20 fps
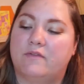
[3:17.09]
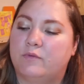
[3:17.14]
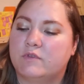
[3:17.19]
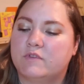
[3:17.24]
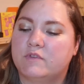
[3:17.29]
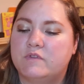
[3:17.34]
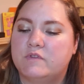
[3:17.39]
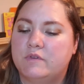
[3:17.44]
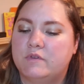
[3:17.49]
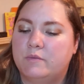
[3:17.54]
We're
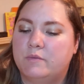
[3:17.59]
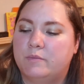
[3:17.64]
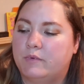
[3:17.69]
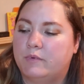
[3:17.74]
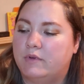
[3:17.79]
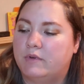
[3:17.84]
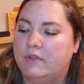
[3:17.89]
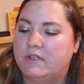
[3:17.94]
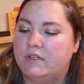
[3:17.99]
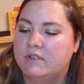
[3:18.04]

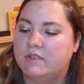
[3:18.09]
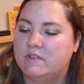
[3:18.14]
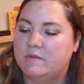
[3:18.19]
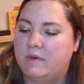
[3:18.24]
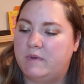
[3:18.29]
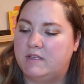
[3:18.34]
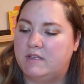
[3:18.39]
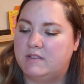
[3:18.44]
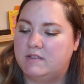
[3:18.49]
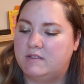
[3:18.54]
super into
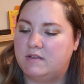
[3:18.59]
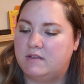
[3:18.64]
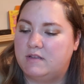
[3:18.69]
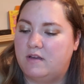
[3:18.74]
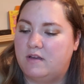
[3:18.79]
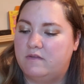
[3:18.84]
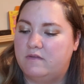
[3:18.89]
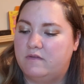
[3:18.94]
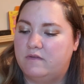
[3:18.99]
space stuff.